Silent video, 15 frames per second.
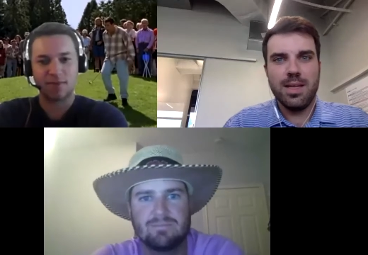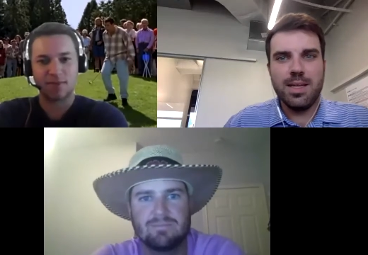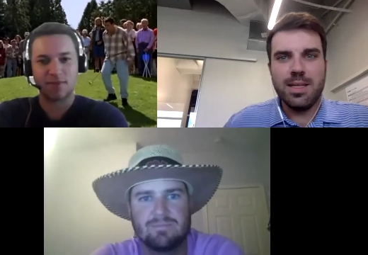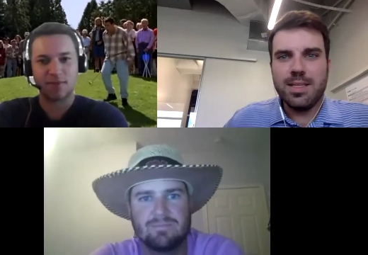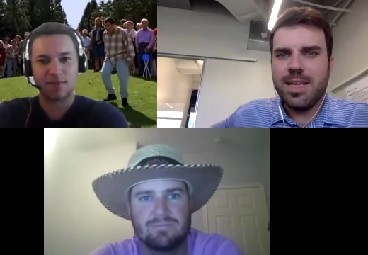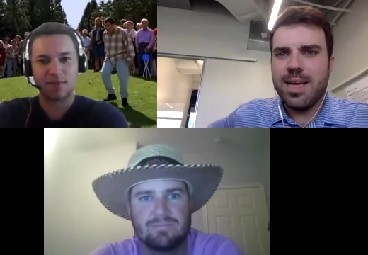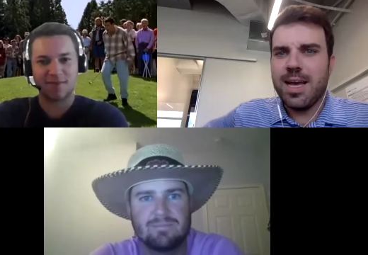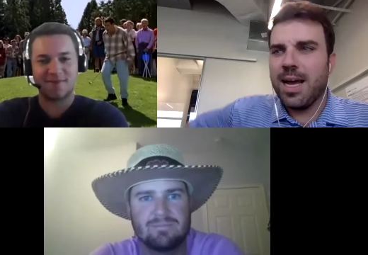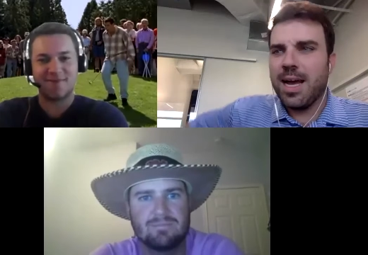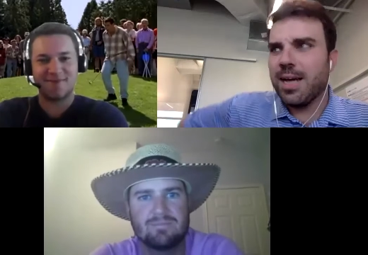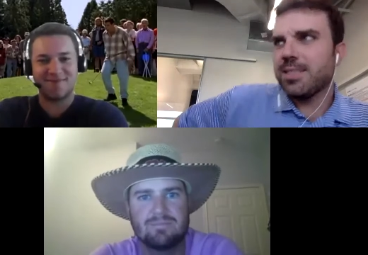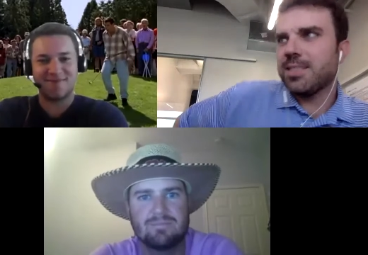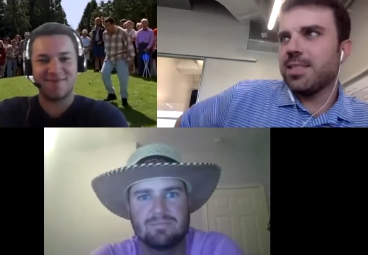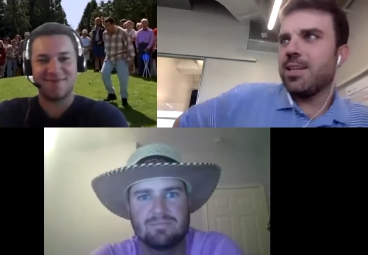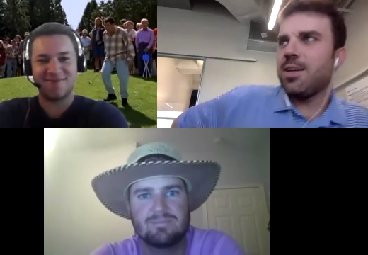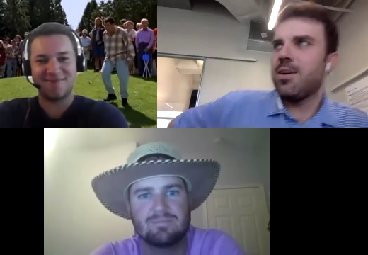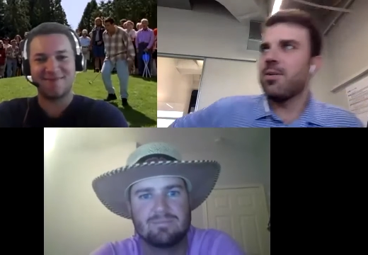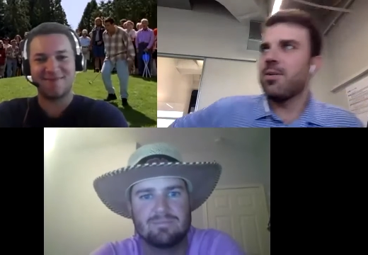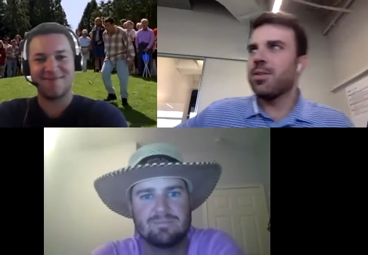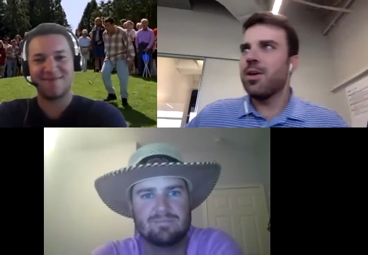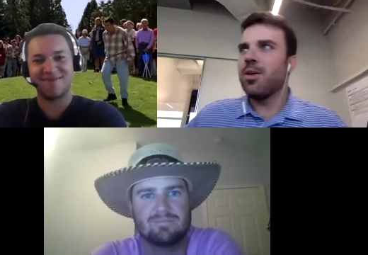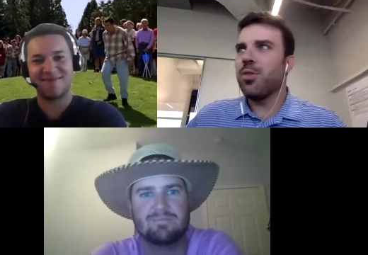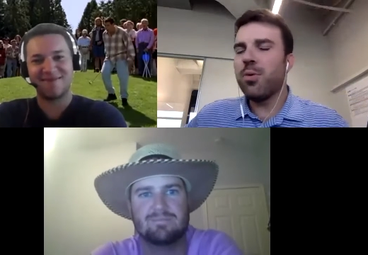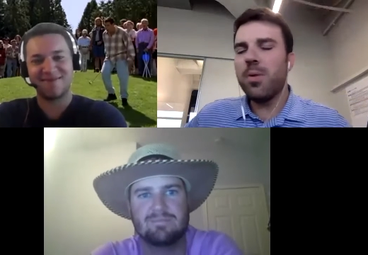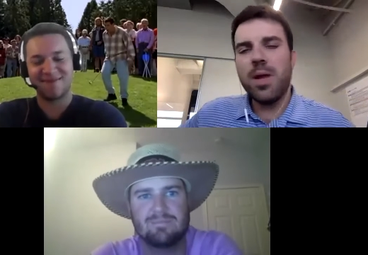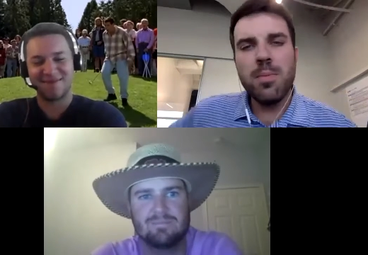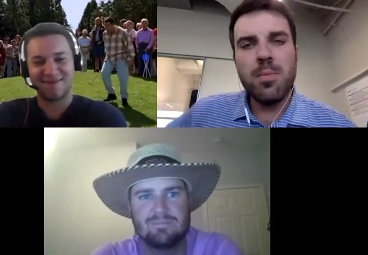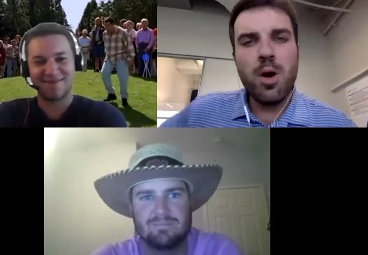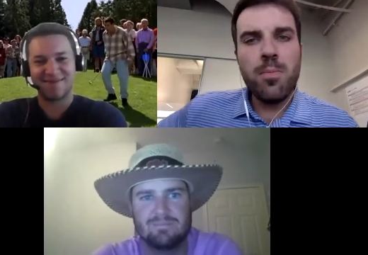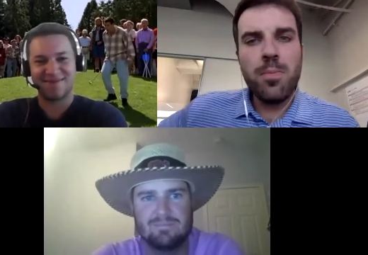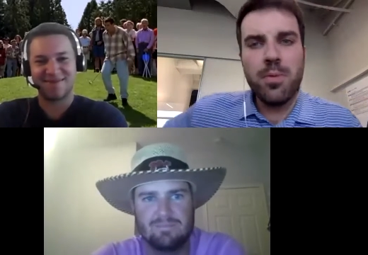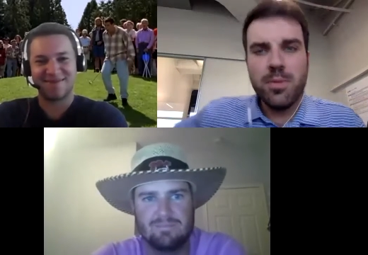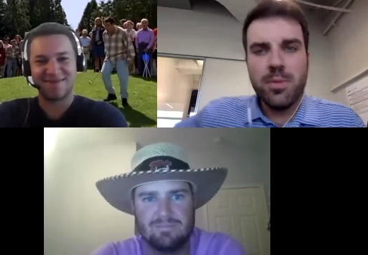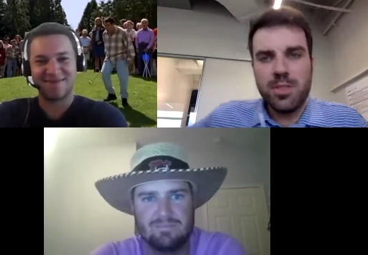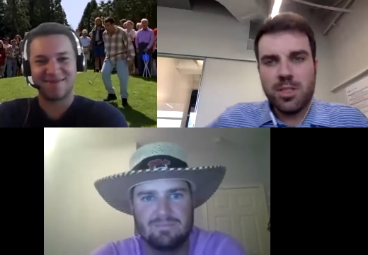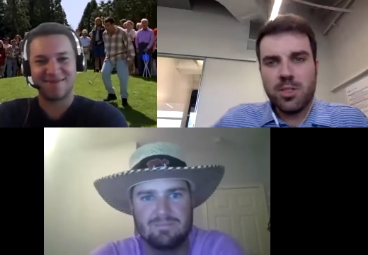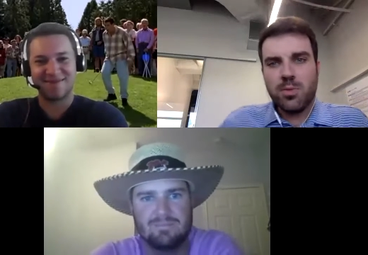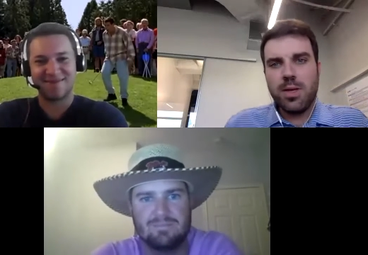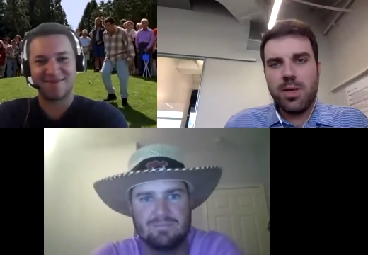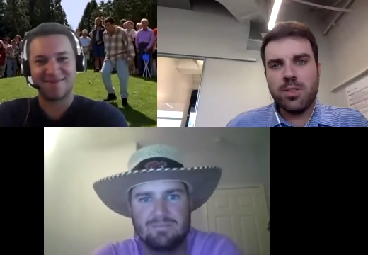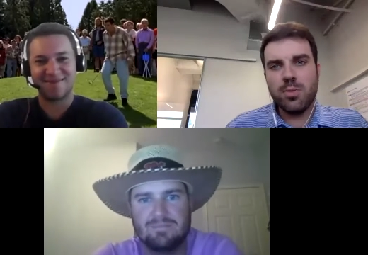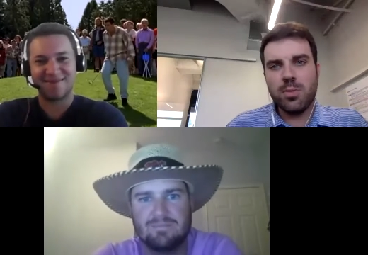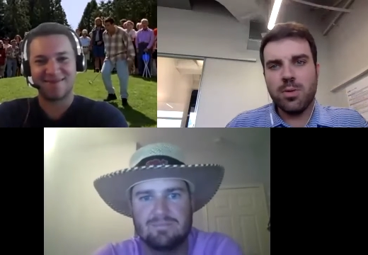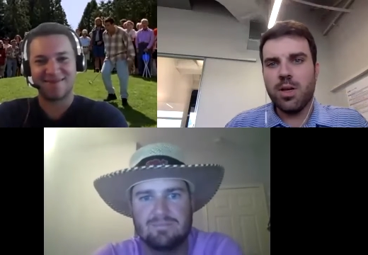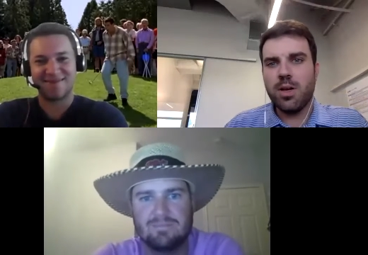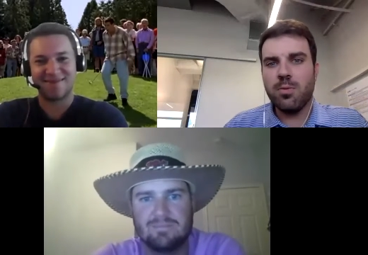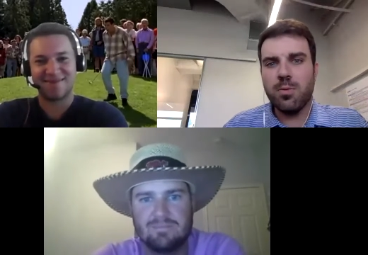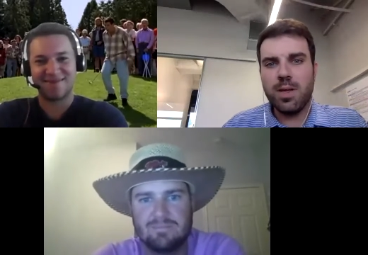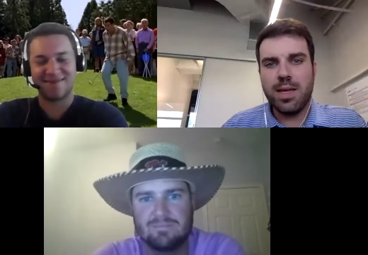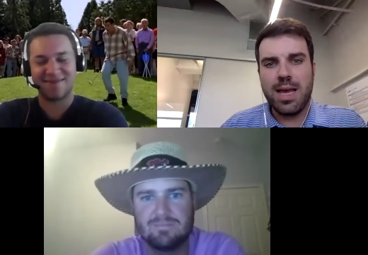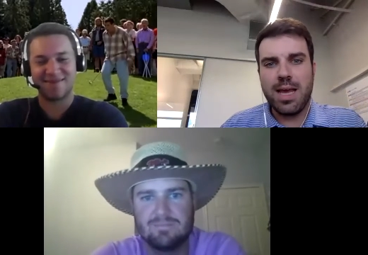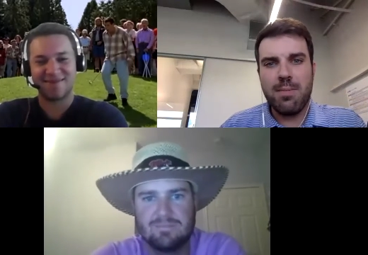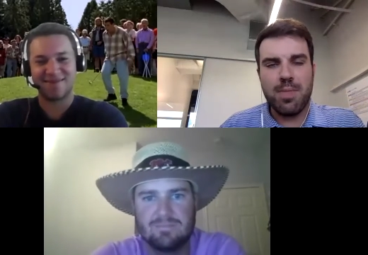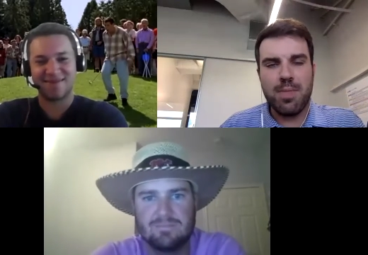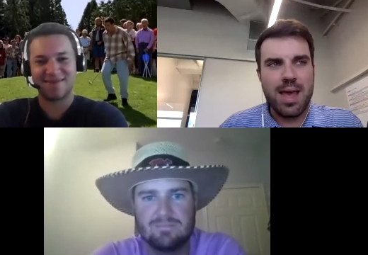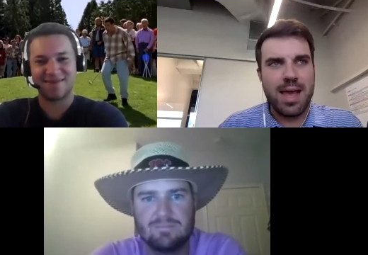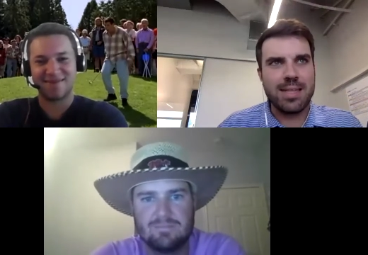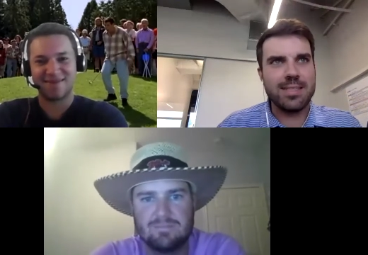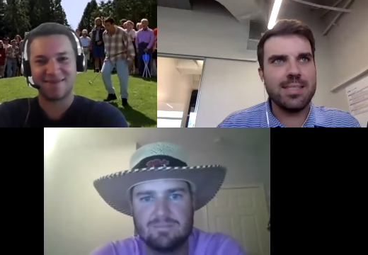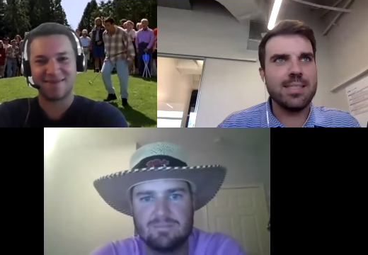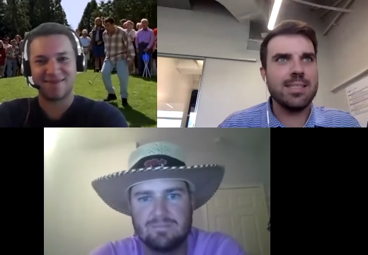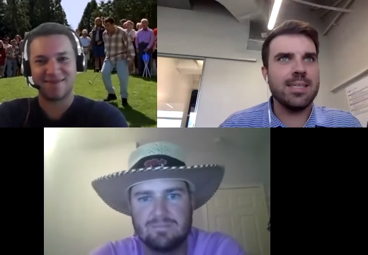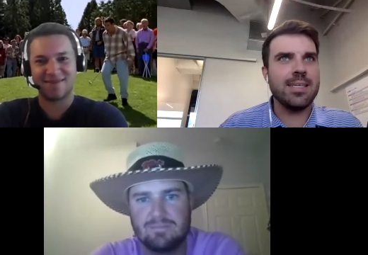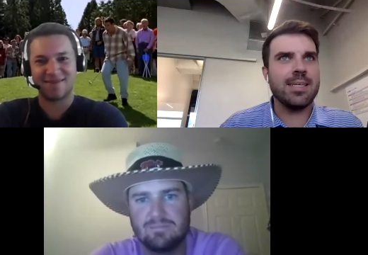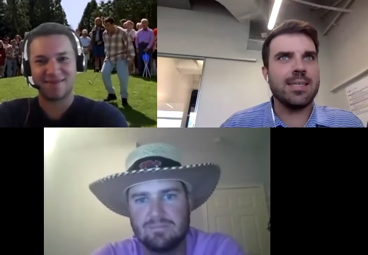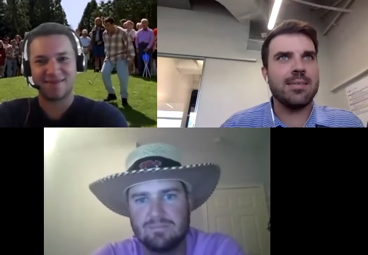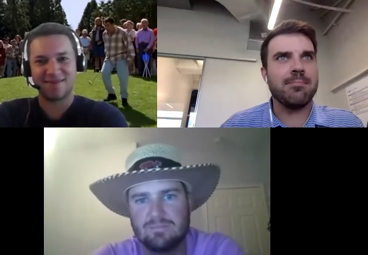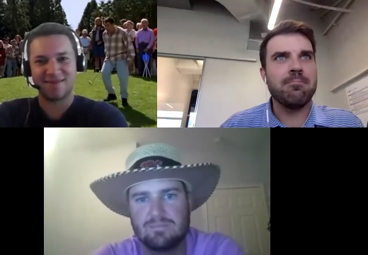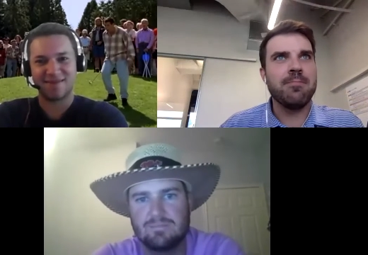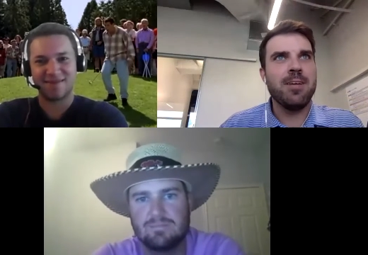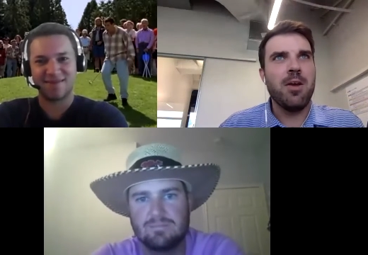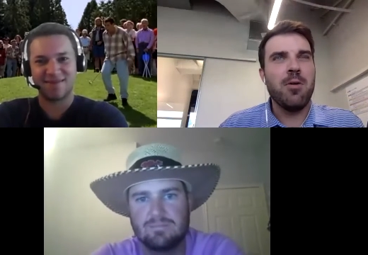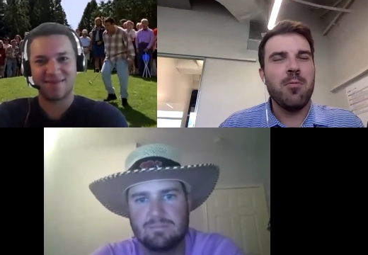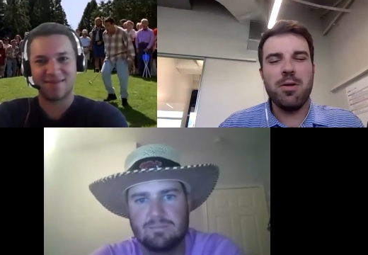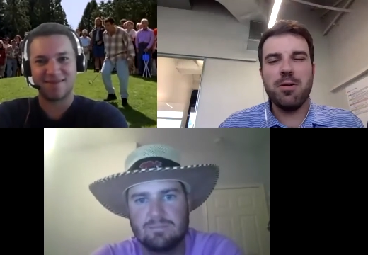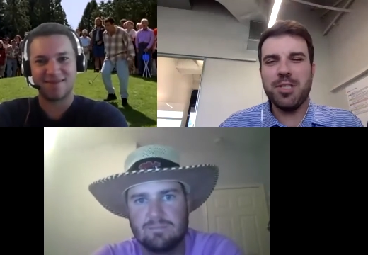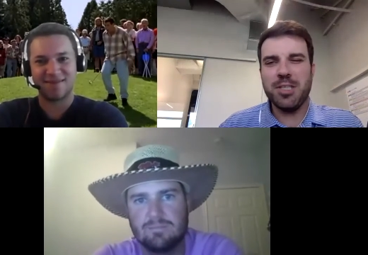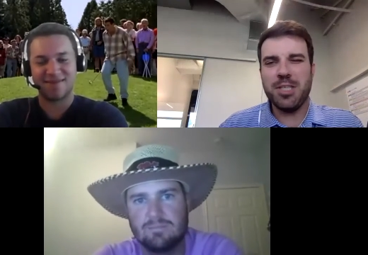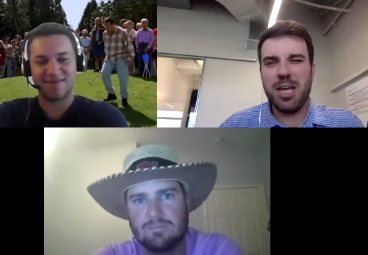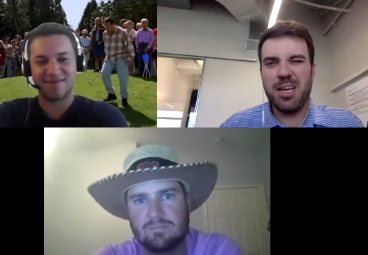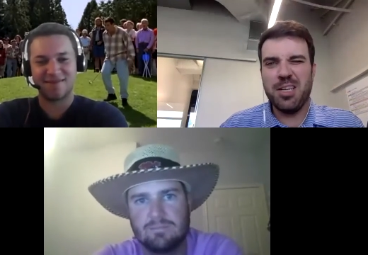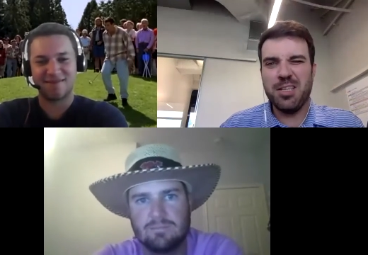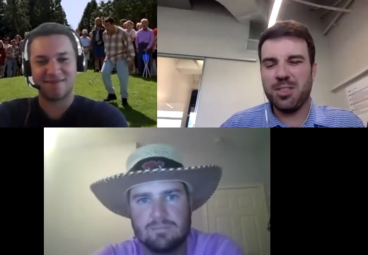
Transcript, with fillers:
Speaker 1: Yeah, you know the 3M Open was this week, so we're going to recap that. Um, we were just kind of